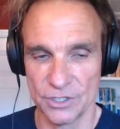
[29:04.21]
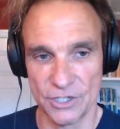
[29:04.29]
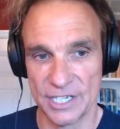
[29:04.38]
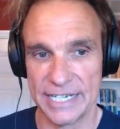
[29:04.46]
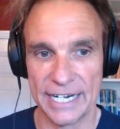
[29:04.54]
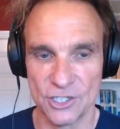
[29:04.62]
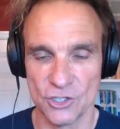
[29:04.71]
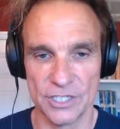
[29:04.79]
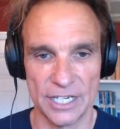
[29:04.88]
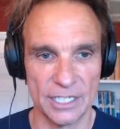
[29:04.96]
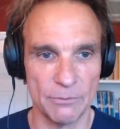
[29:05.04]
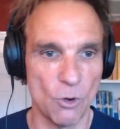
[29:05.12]
transactions
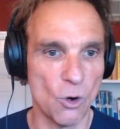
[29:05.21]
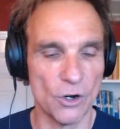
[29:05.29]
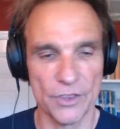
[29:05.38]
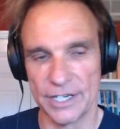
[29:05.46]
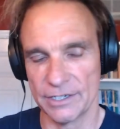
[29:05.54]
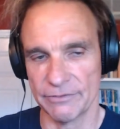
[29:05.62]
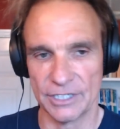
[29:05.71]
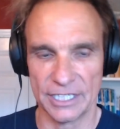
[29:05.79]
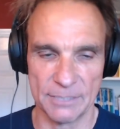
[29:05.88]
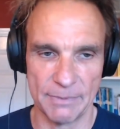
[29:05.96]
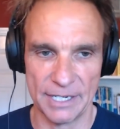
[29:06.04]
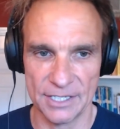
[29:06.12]
anymore. They're very
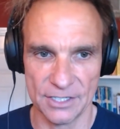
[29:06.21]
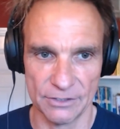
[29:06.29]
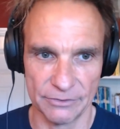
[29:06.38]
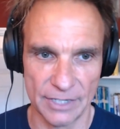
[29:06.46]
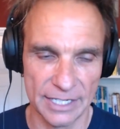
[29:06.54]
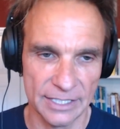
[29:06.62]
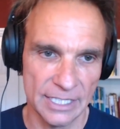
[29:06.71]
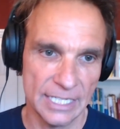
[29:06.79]
expensive, right?